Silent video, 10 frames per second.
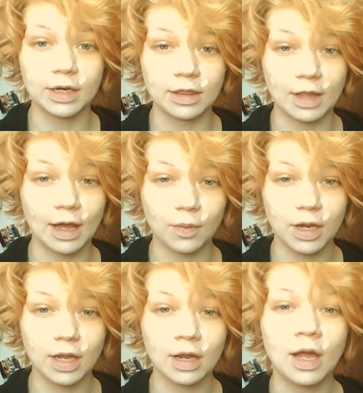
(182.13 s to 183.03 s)
it in that
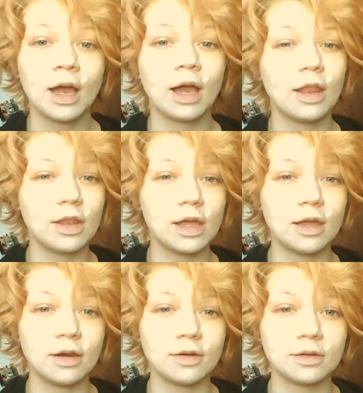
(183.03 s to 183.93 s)
way, and
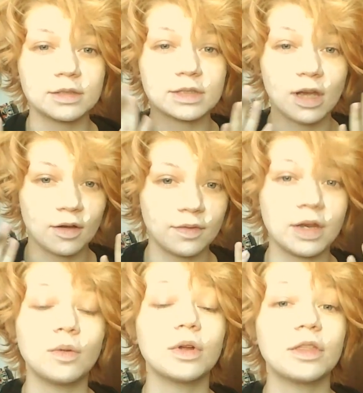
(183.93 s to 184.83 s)
then soften
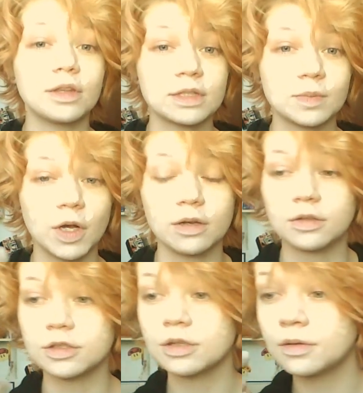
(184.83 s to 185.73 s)
it with the
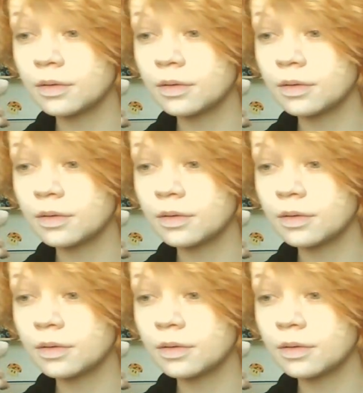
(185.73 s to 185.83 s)
sponge.